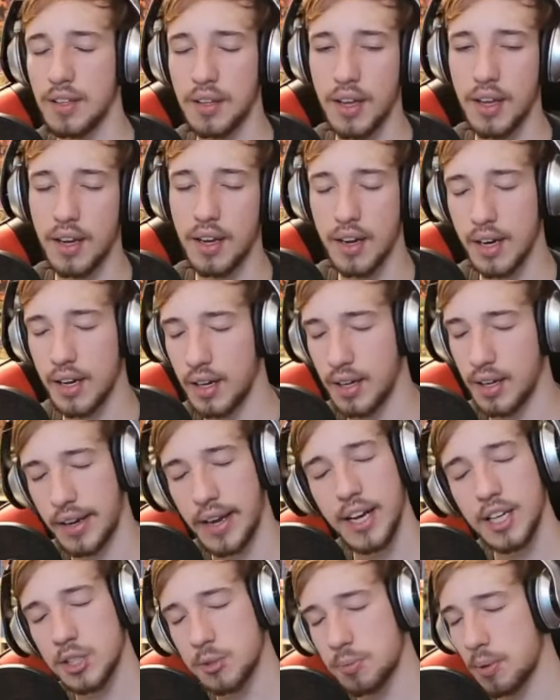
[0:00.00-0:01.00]

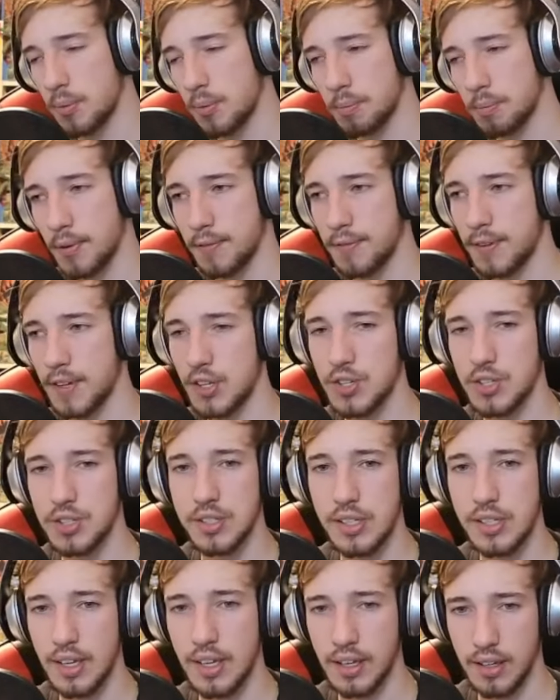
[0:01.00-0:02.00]
expert
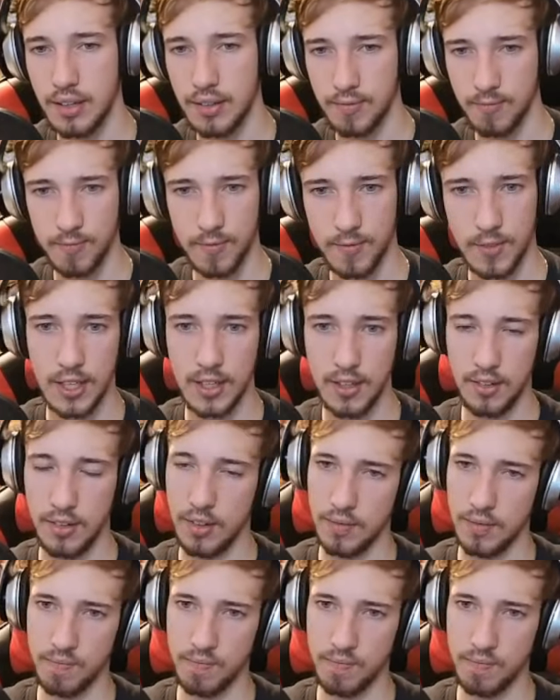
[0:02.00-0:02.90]
proficiency in